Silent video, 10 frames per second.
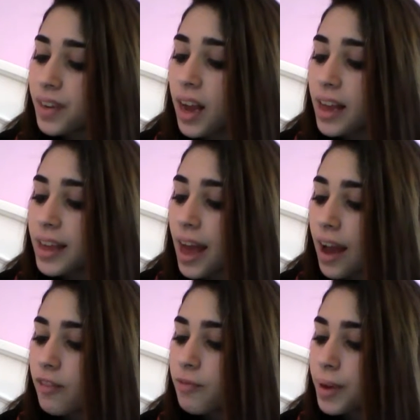I
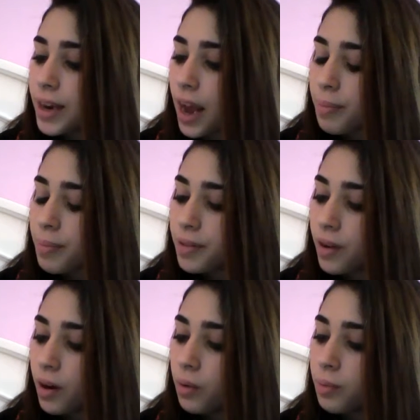have been happy
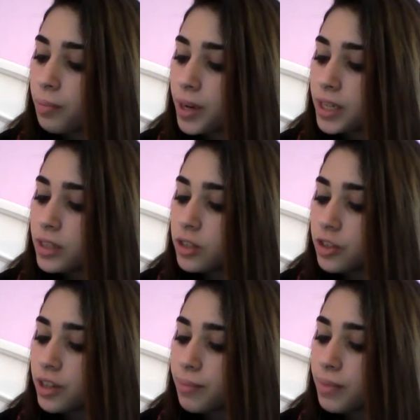though, but in a
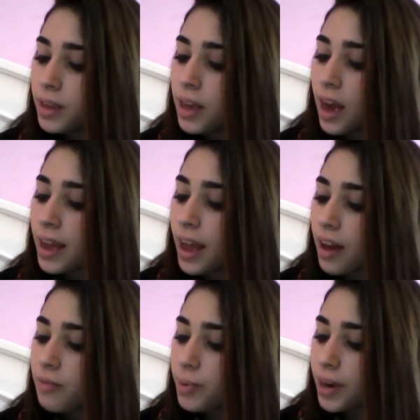dream. I
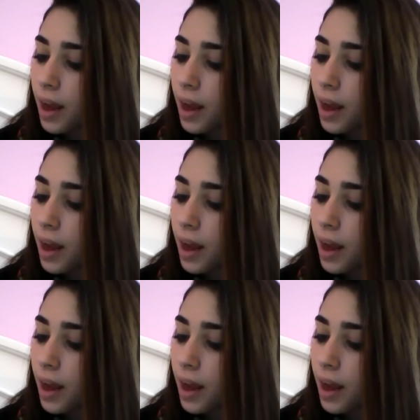have been